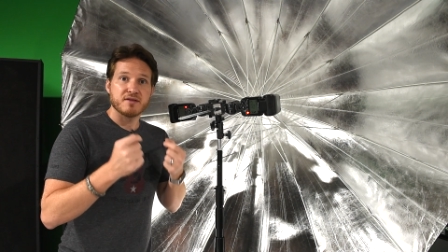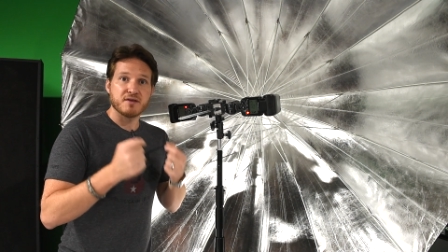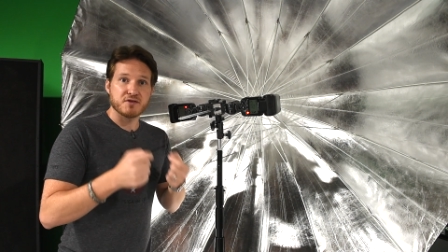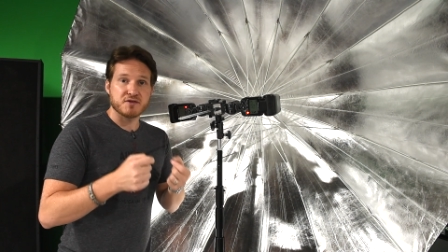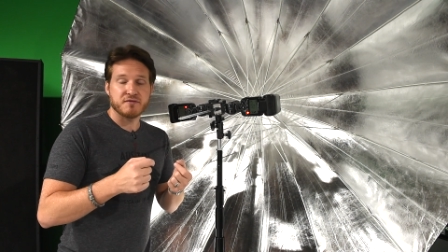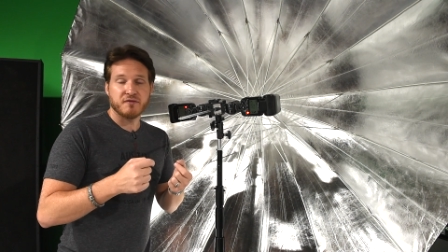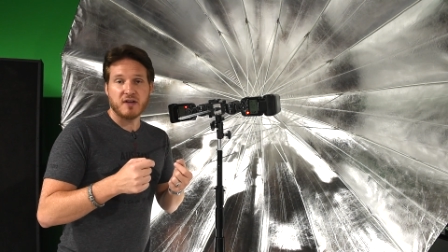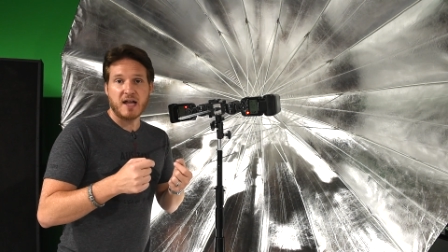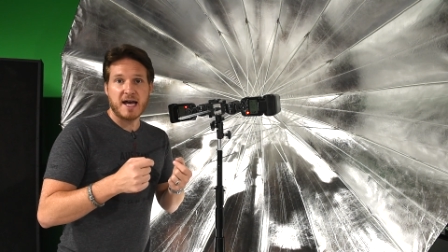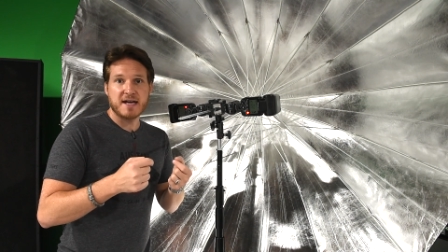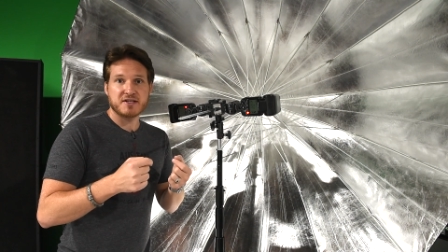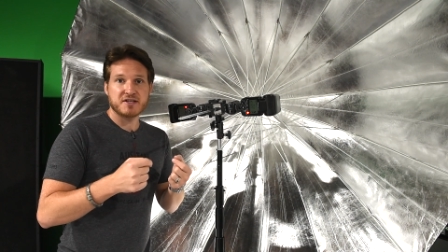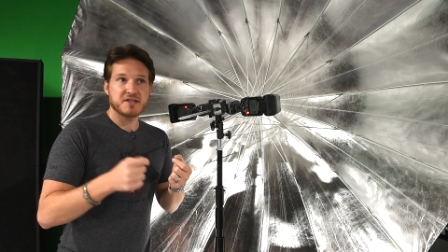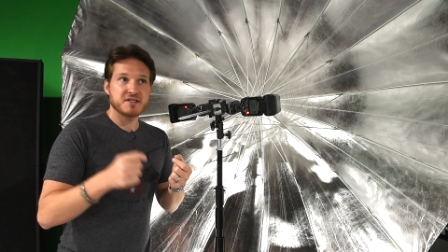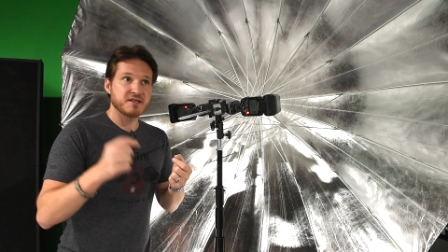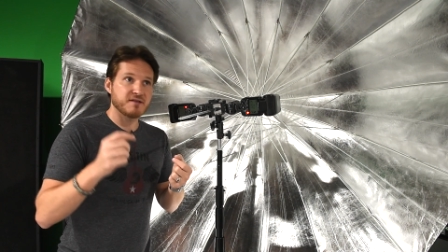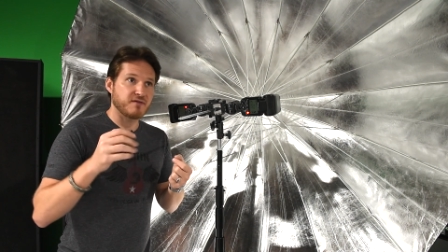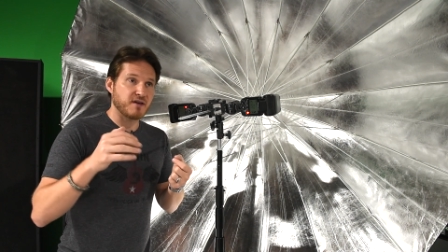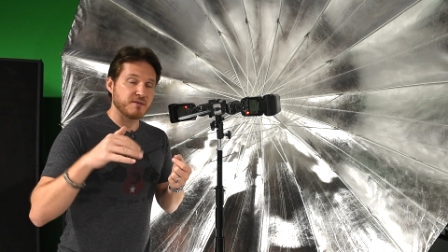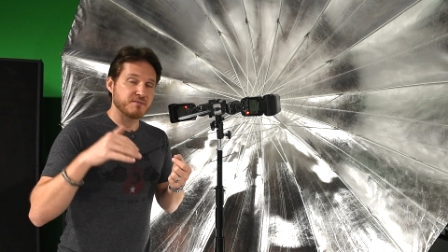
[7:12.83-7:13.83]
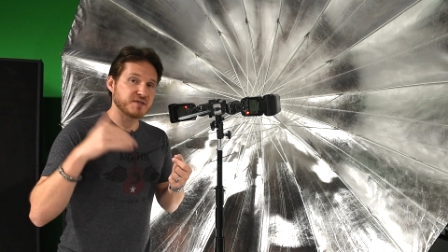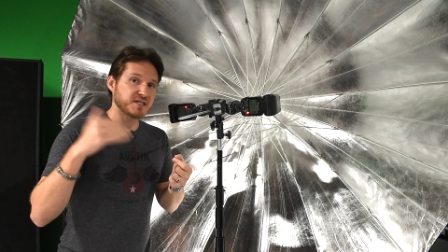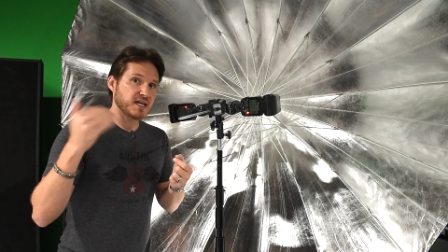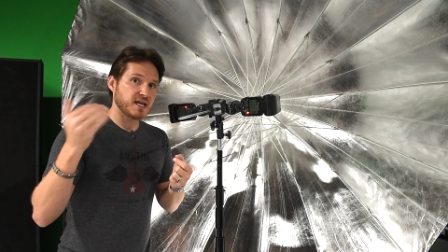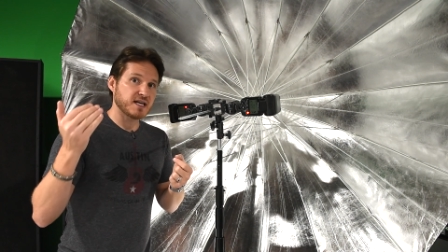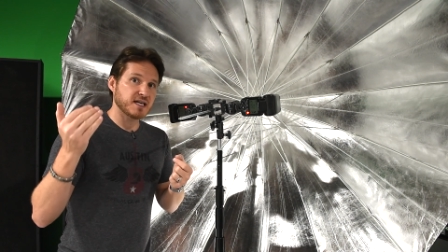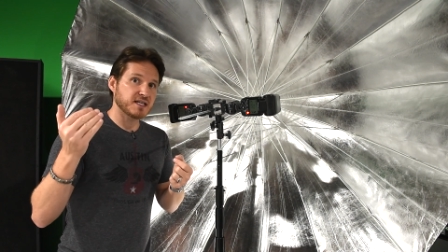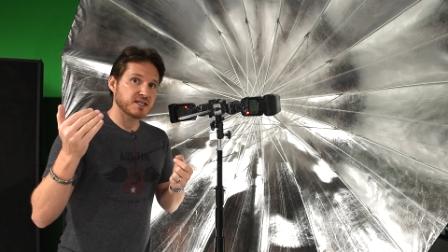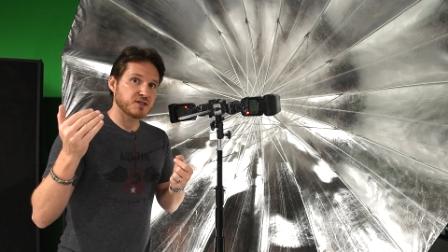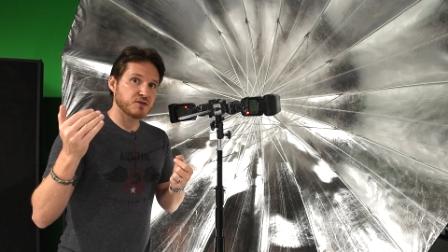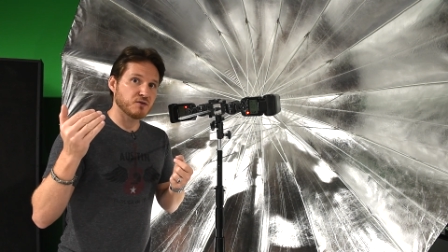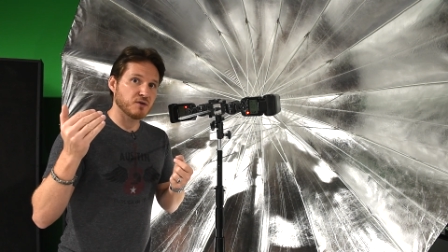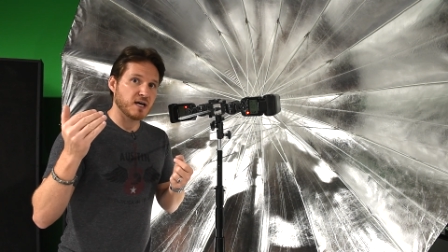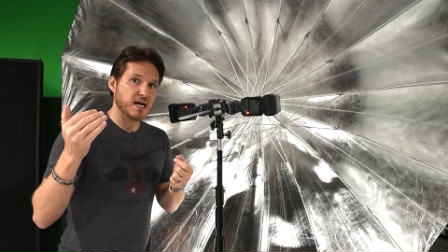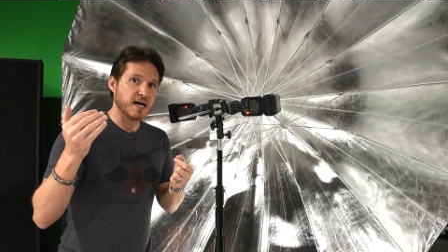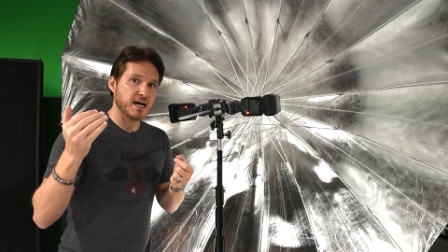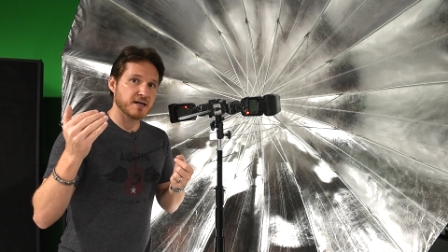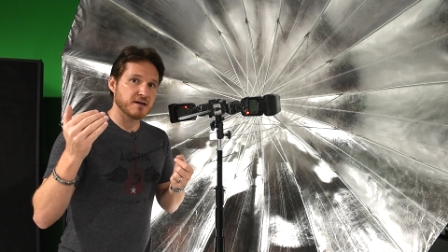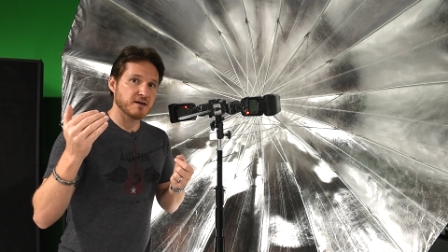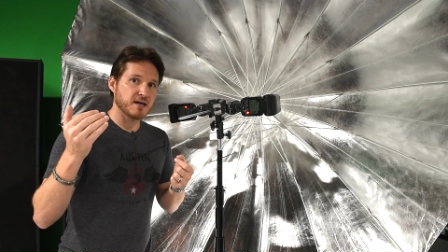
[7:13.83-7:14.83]
those flashes, if I'm setting it to a
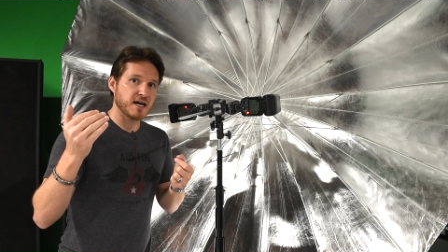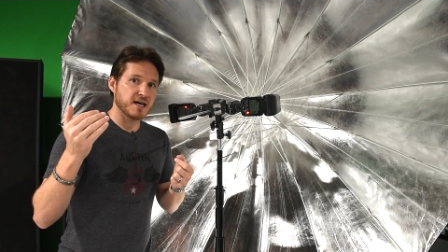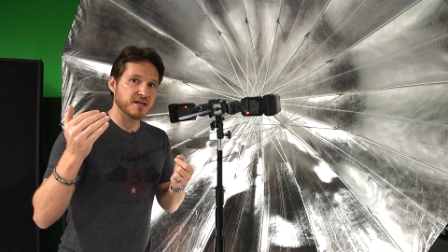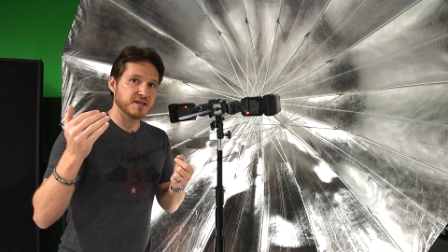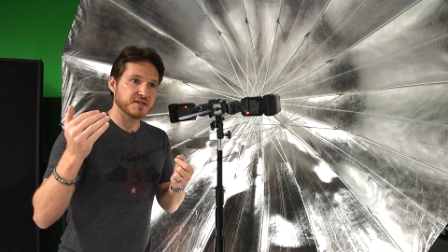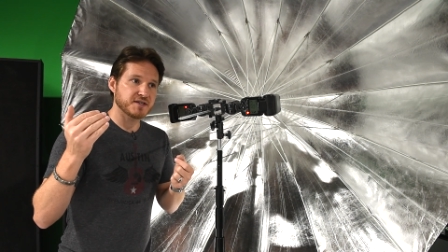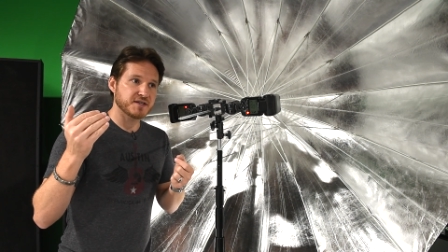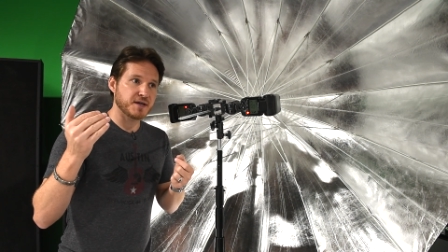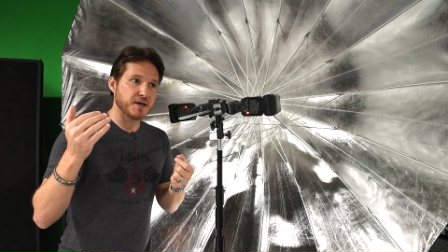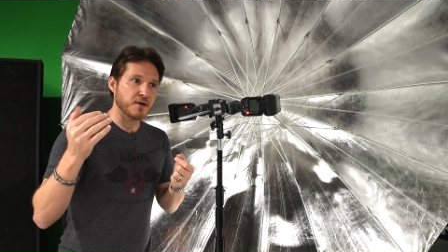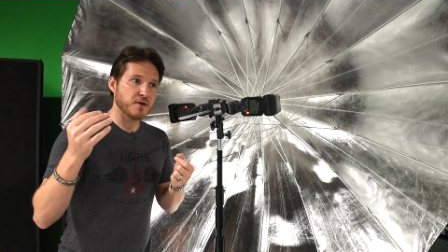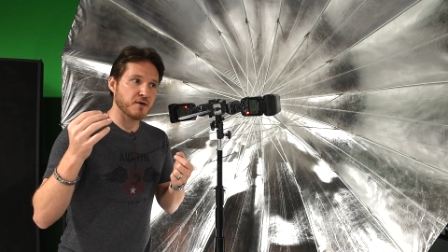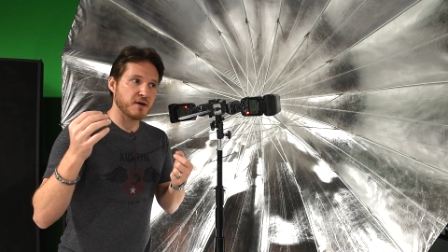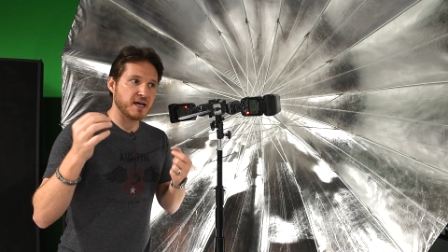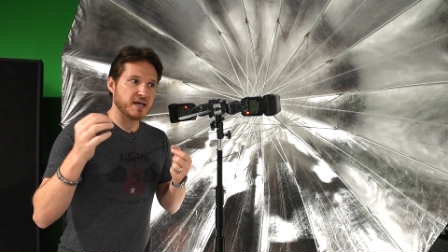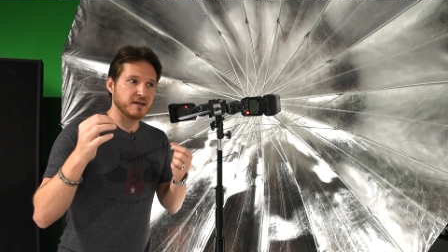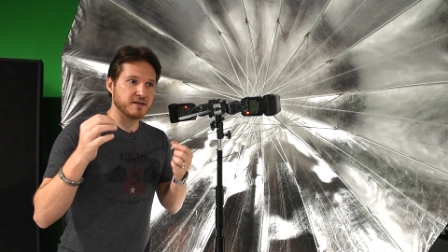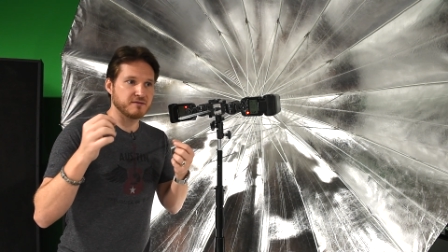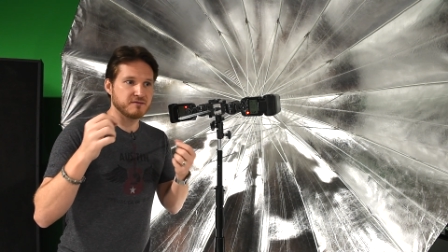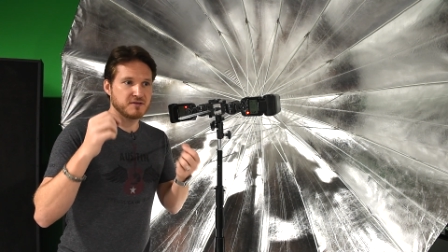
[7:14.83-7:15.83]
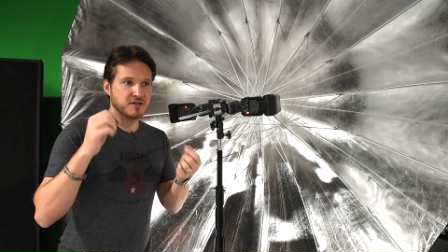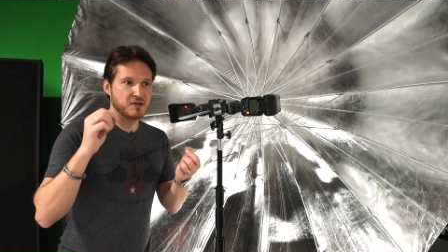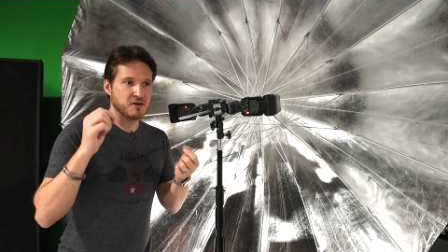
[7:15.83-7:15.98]
higher I S O and,